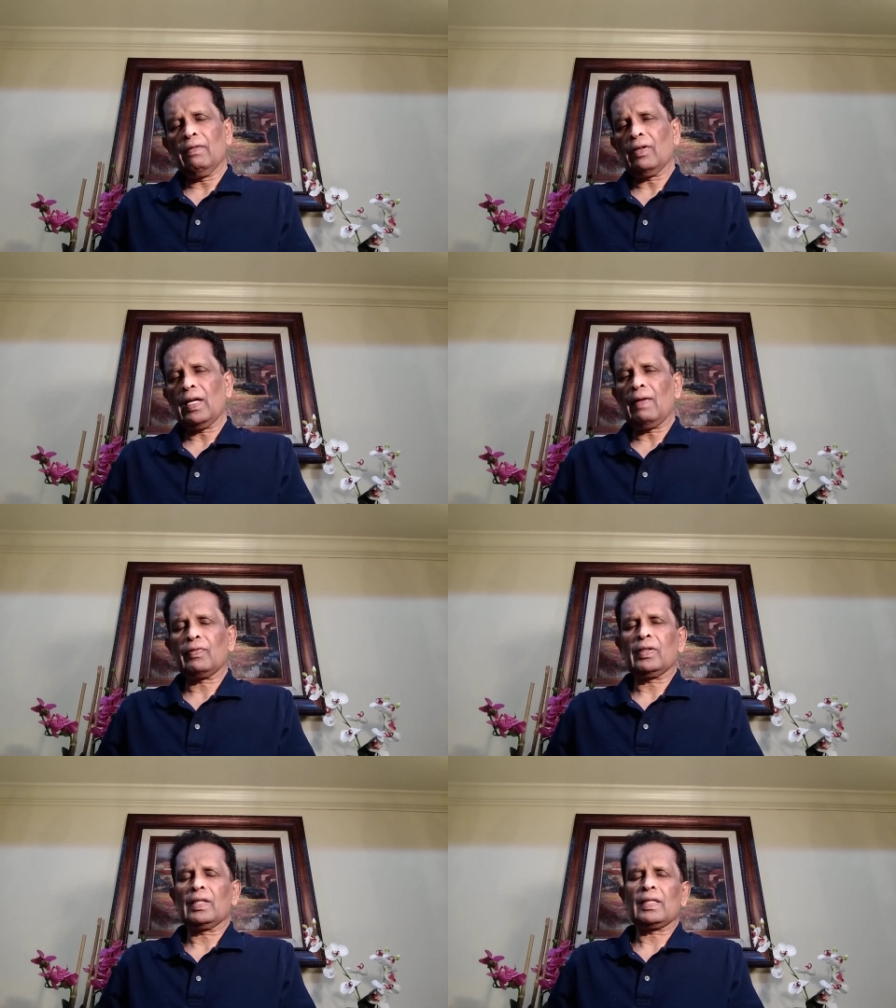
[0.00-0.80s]
even
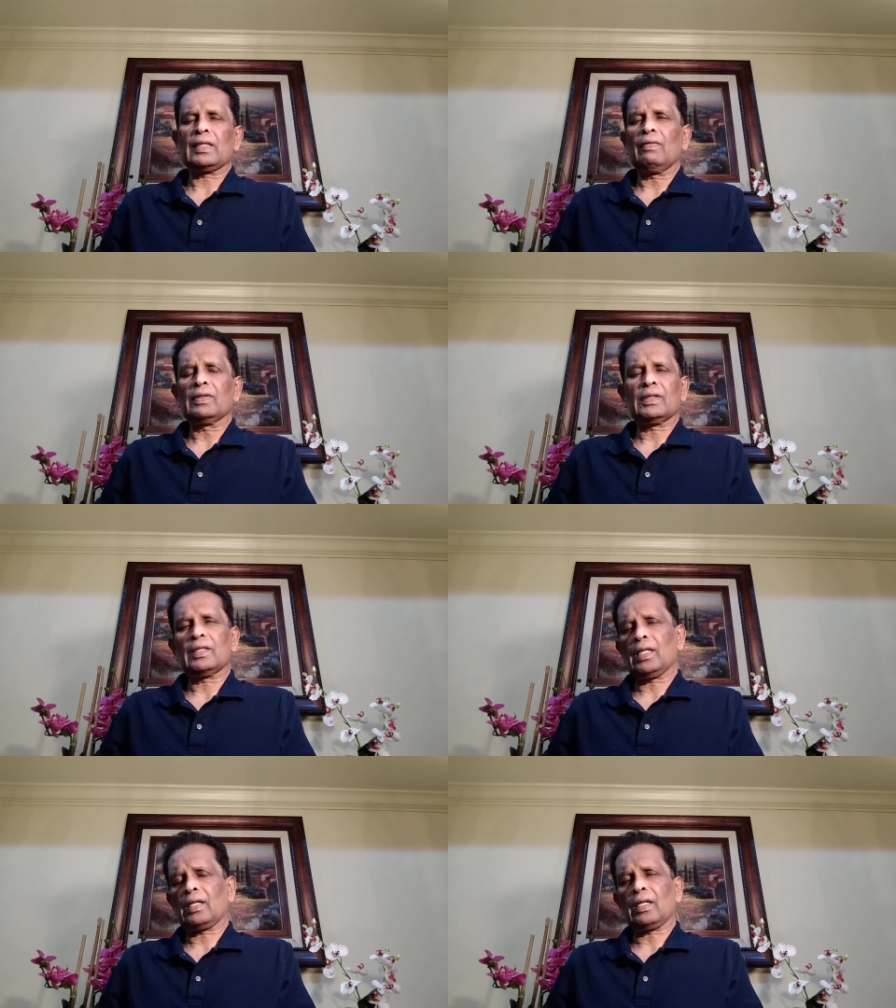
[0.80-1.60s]
after the
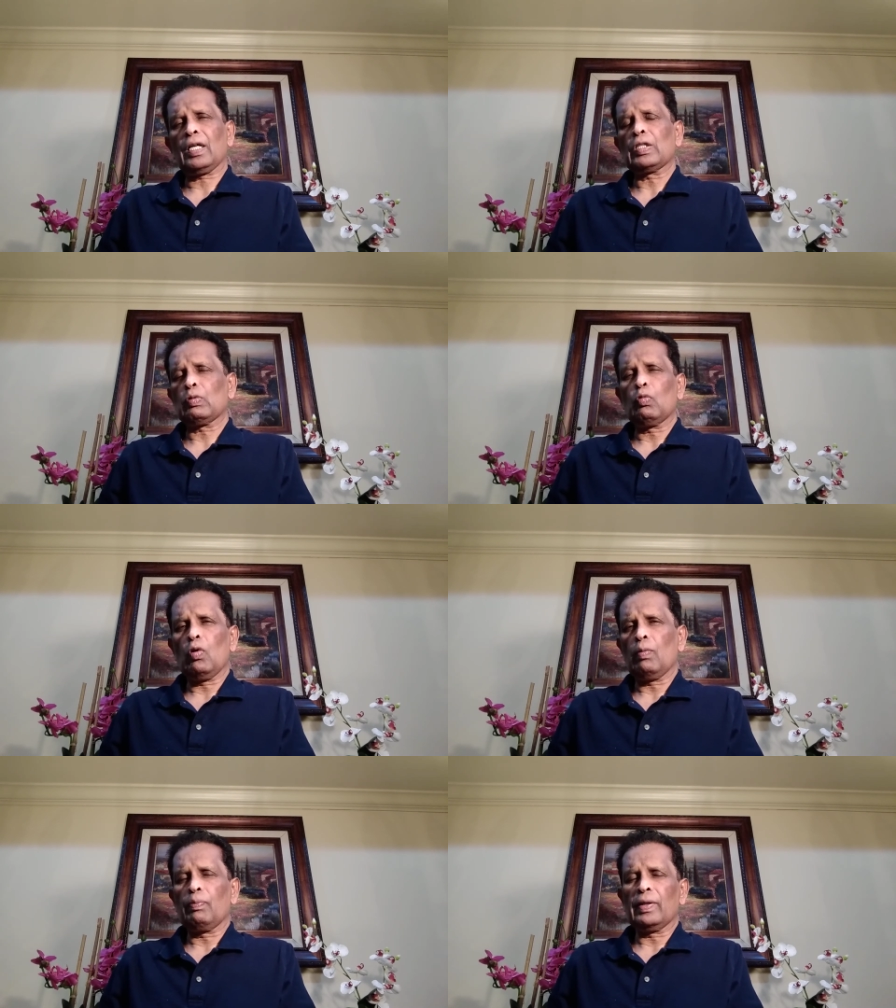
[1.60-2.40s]
seventh chakra is
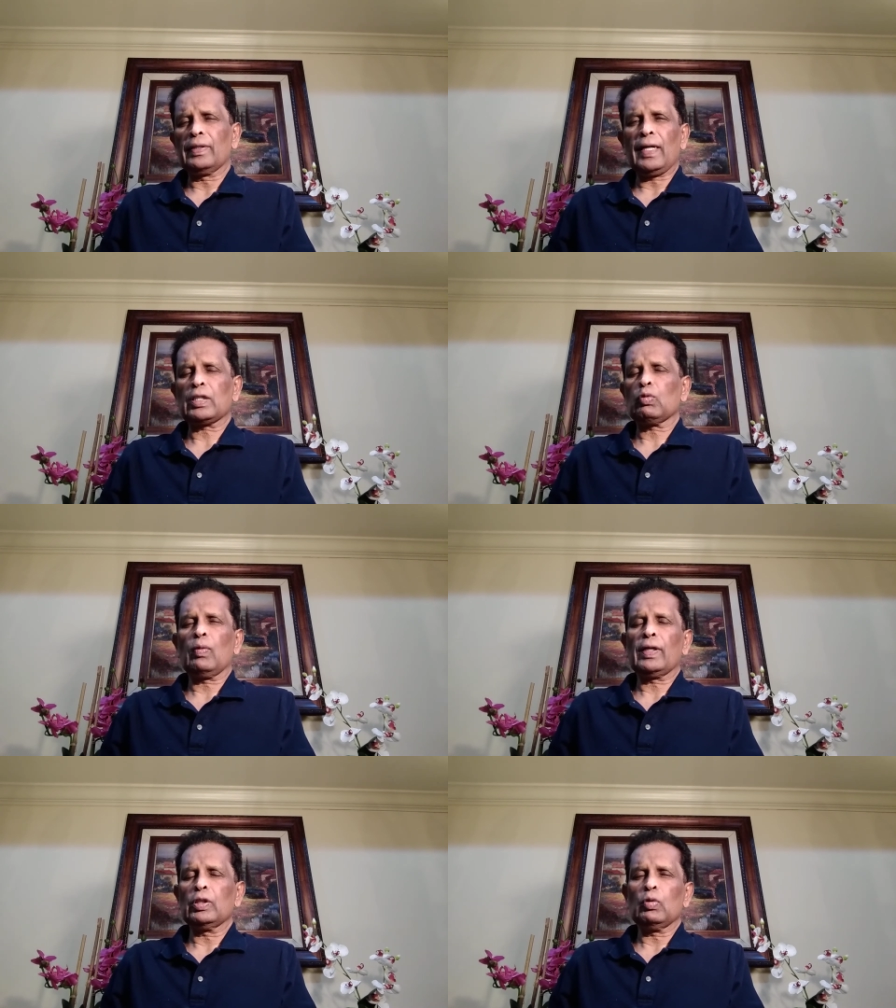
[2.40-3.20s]
open. That's
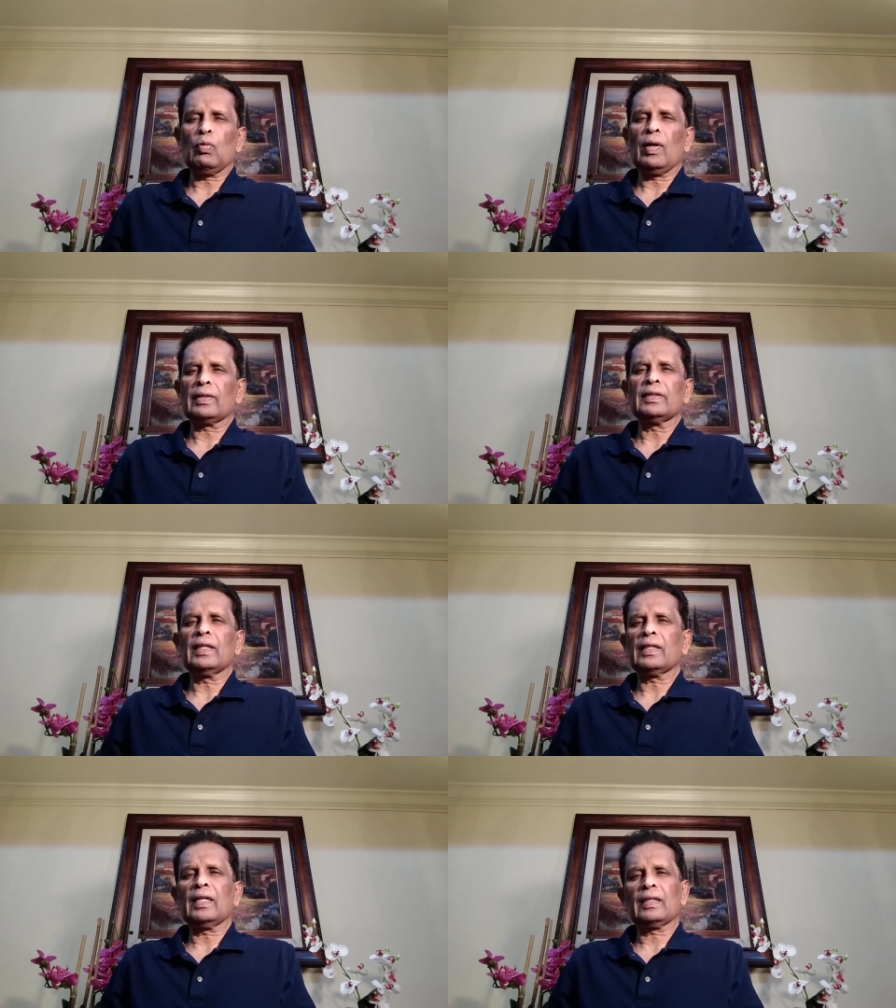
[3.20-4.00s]
why you are
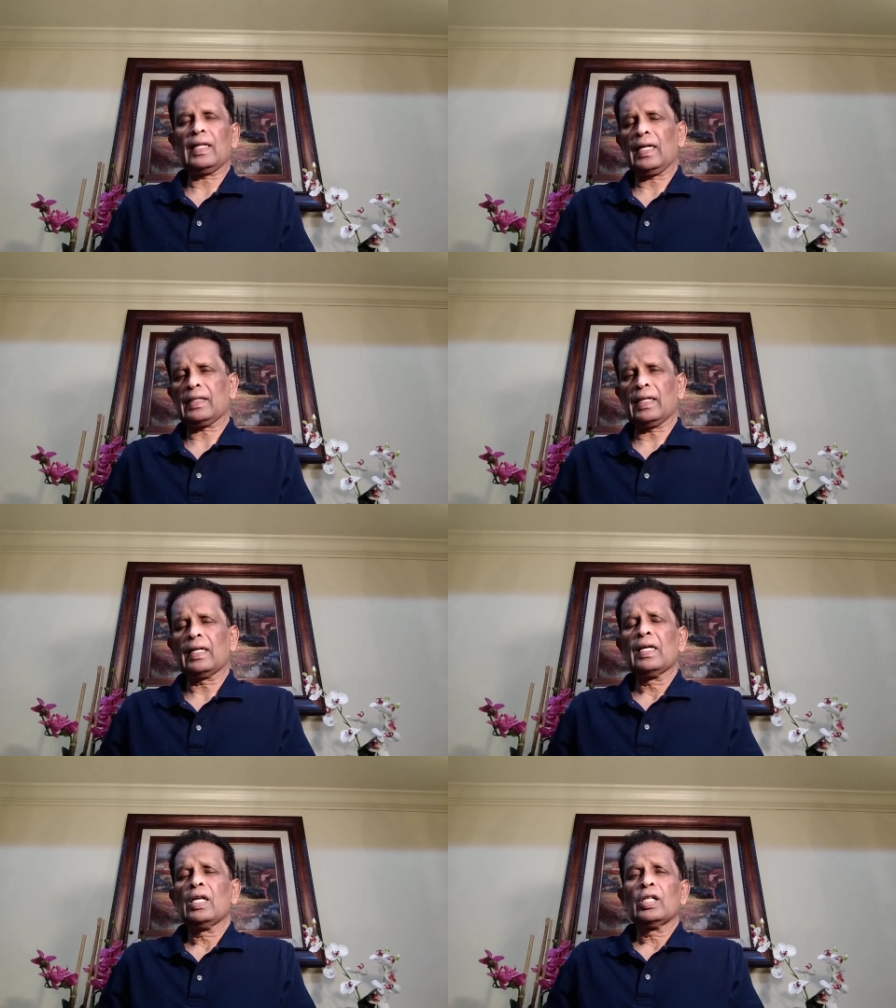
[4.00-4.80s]
thinking that
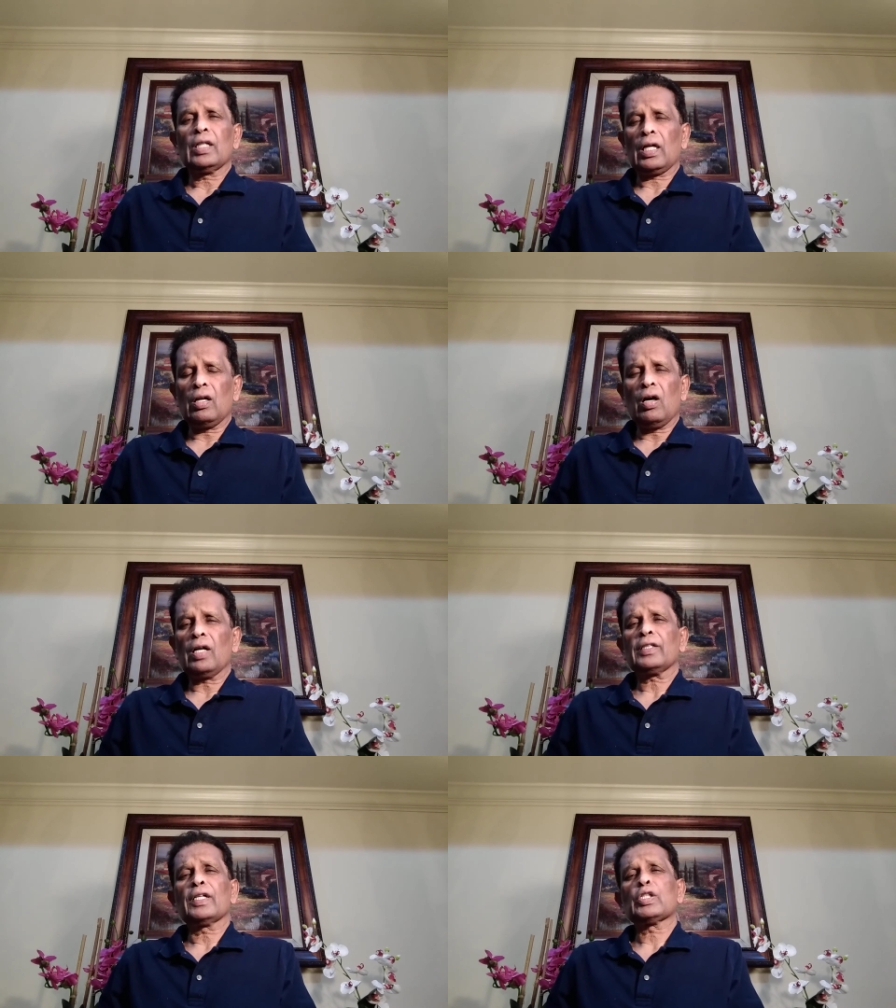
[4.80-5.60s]
the
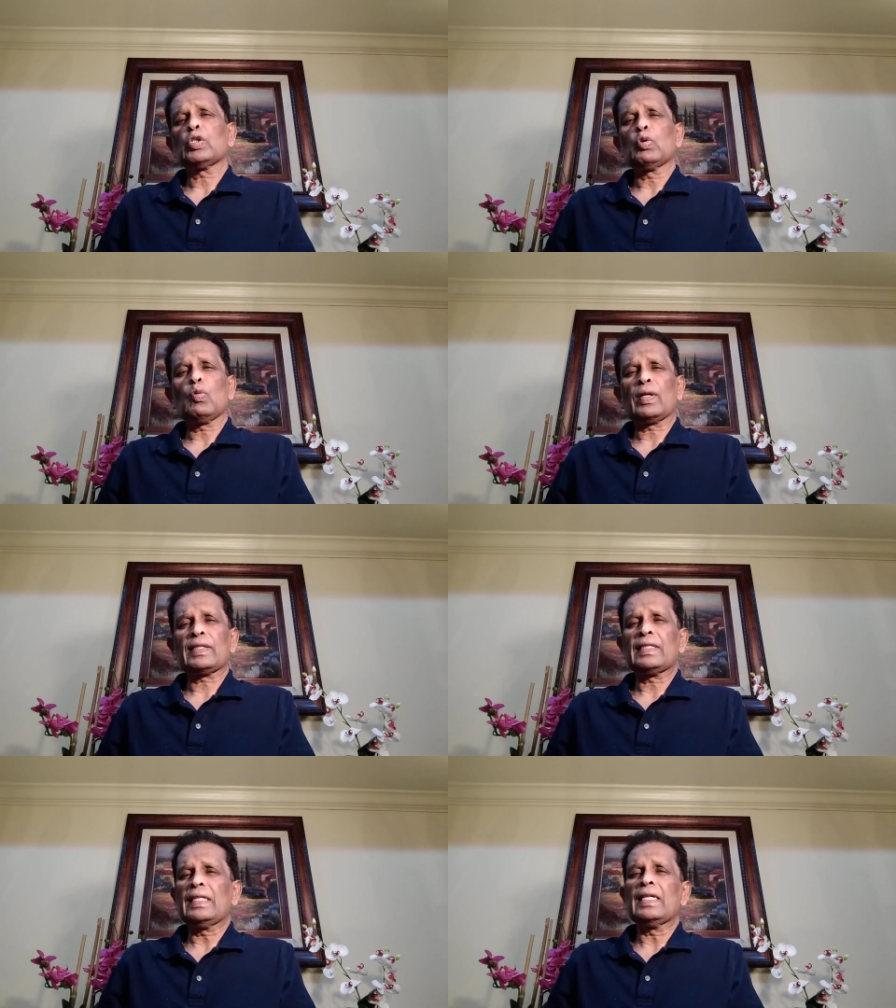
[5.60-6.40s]
God that you are
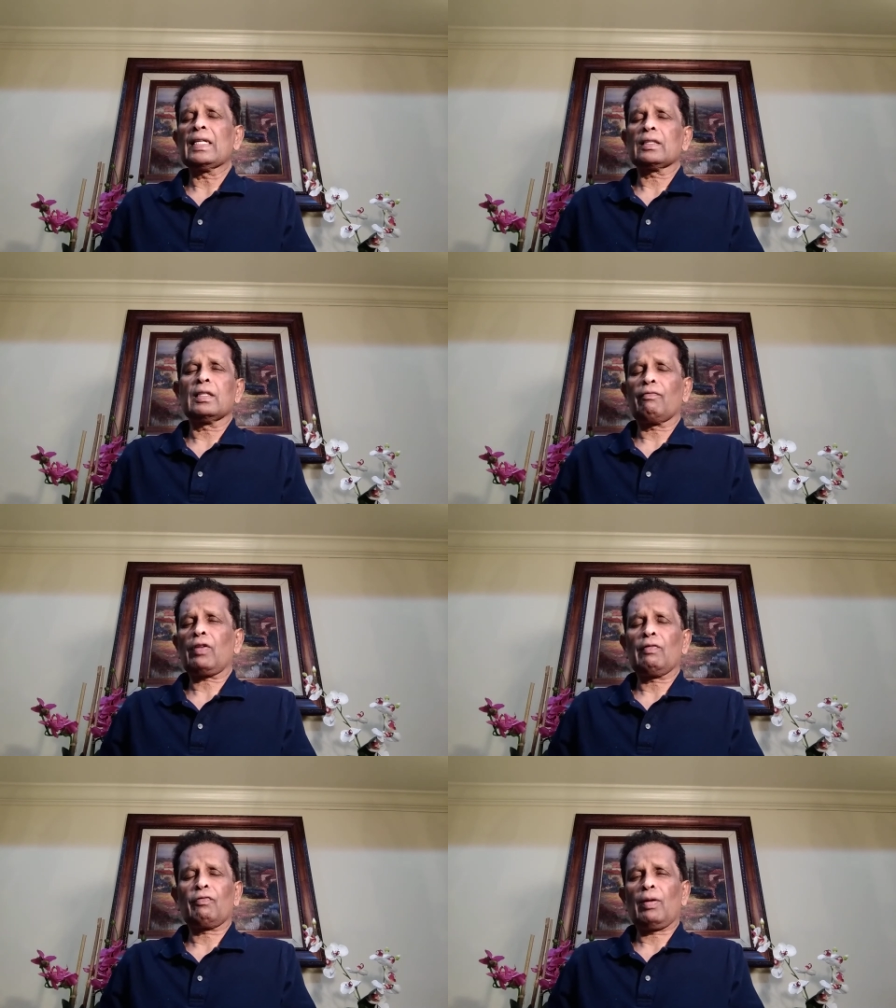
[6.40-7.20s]
seeing is
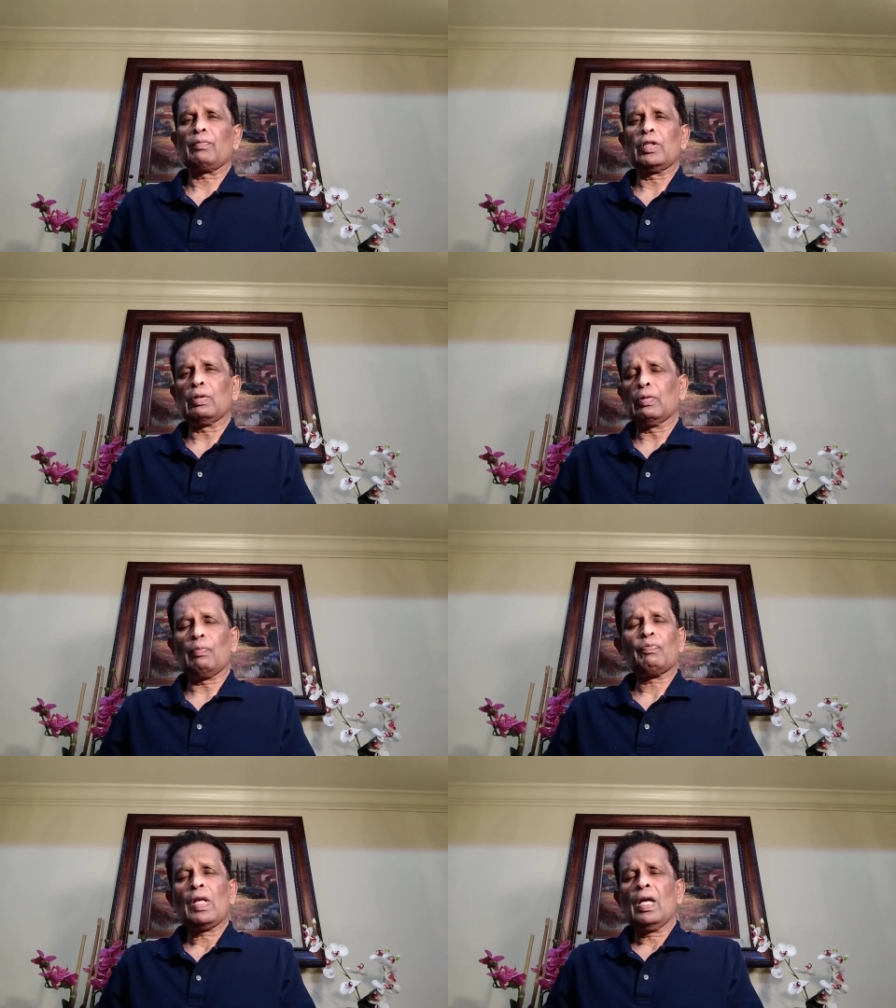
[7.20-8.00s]
different from
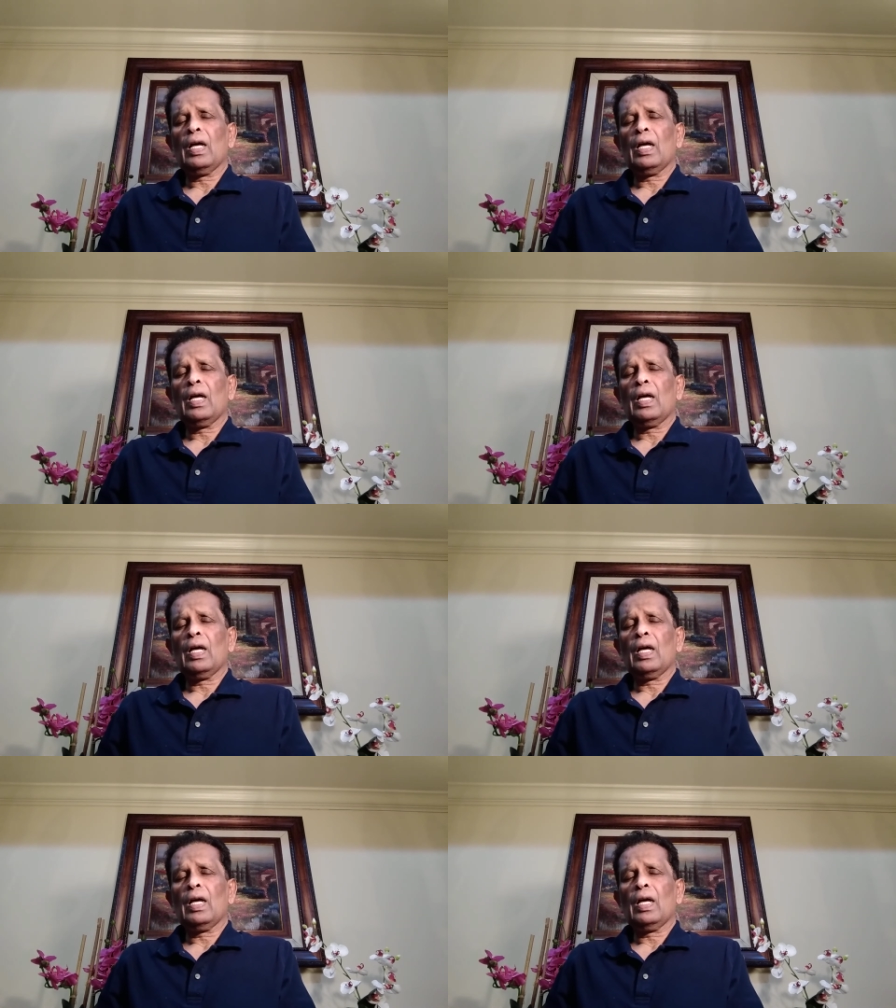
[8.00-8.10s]
you.